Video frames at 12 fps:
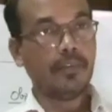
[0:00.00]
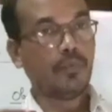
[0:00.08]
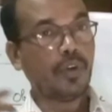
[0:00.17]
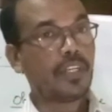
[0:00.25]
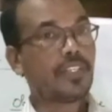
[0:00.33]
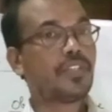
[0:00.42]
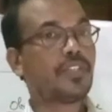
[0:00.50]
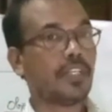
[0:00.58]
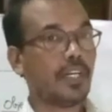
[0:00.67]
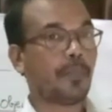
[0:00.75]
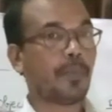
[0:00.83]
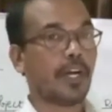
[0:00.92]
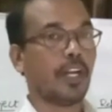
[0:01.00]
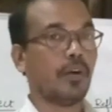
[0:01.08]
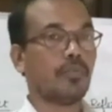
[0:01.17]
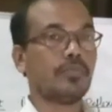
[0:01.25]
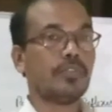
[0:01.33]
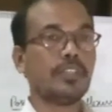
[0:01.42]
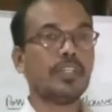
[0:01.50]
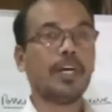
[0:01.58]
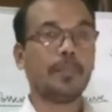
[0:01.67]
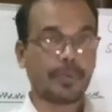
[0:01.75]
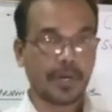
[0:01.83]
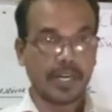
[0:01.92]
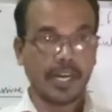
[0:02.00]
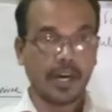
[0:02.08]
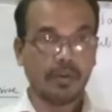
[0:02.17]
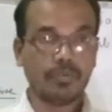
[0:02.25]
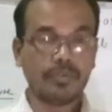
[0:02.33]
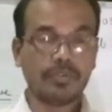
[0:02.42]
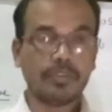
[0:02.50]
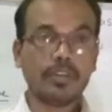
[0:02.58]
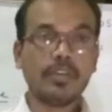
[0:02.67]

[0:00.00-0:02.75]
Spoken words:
What is a pronoun? A pronoun